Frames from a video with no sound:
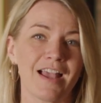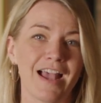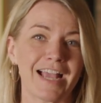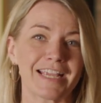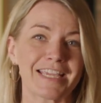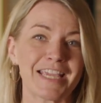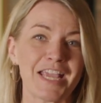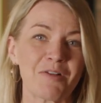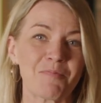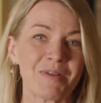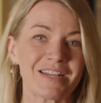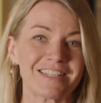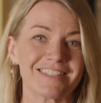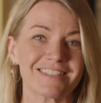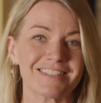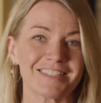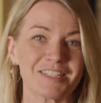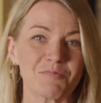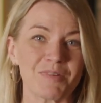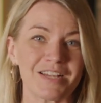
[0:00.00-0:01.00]
I can't wait to
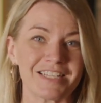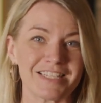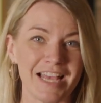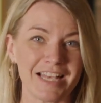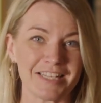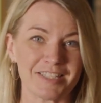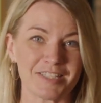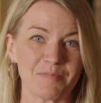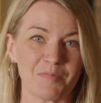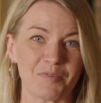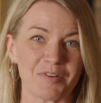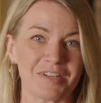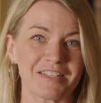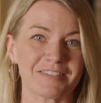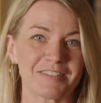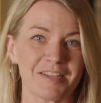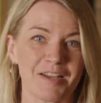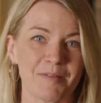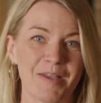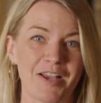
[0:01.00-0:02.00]
see what
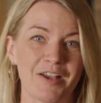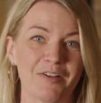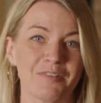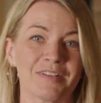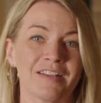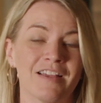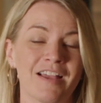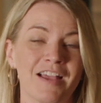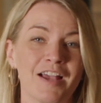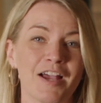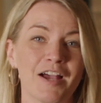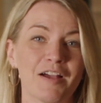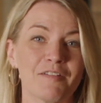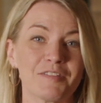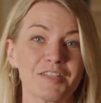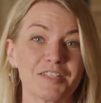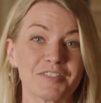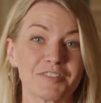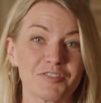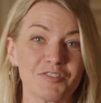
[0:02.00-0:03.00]
testimonies come out of
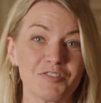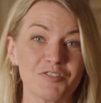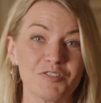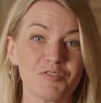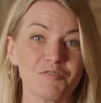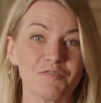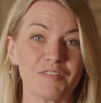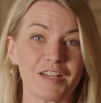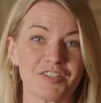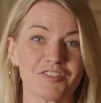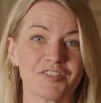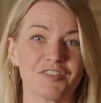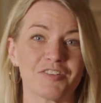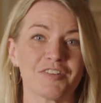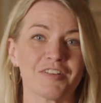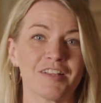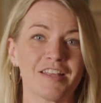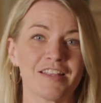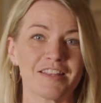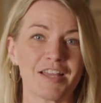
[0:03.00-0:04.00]
this new
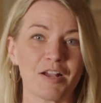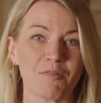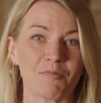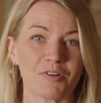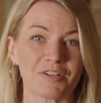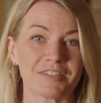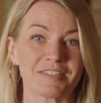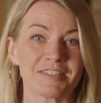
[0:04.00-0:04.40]
venture that we're